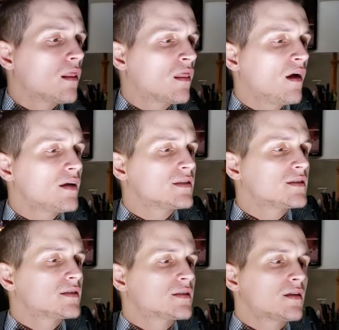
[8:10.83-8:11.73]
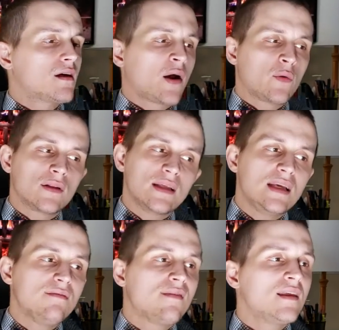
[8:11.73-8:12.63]
Thus I
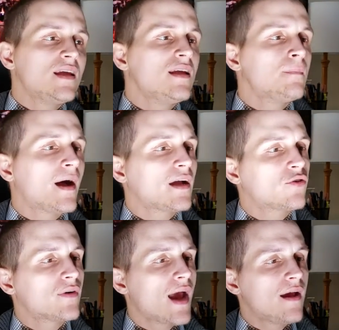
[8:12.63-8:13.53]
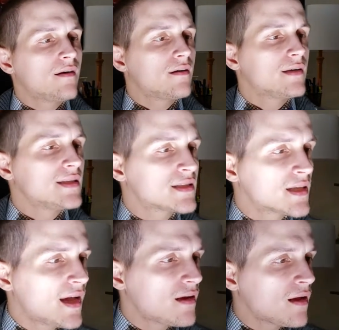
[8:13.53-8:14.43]
relieve thee, my creator, he
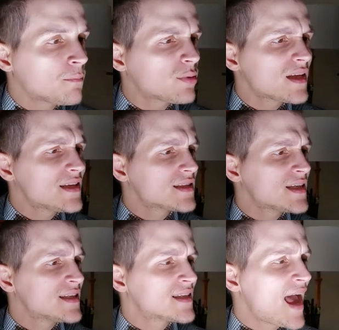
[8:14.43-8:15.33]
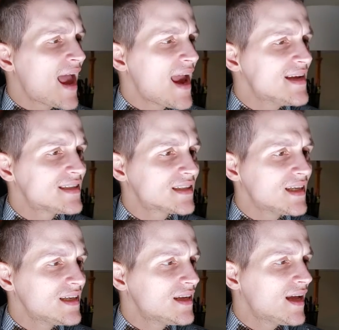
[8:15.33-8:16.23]
said, and placed his
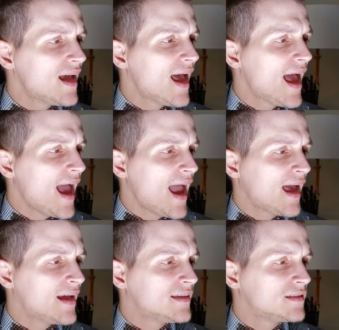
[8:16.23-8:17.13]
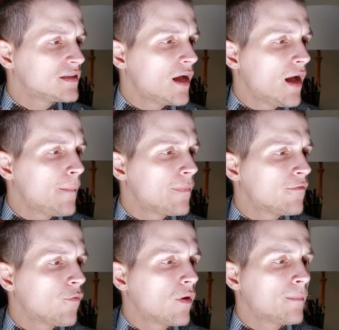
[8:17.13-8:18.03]
hated hand
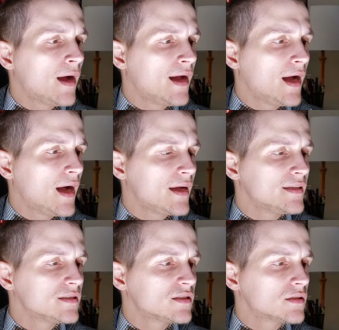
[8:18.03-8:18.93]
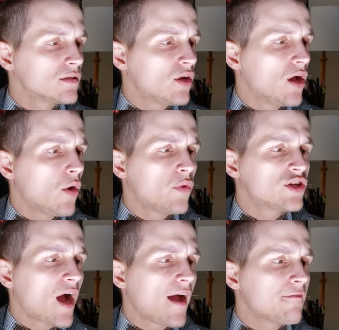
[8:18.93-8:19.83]
before my eyes, which
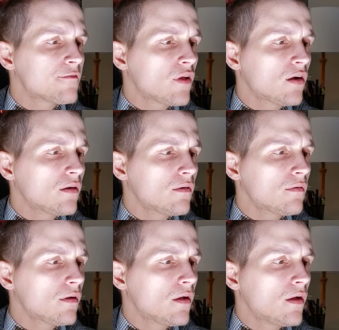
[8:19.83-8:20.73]
I flung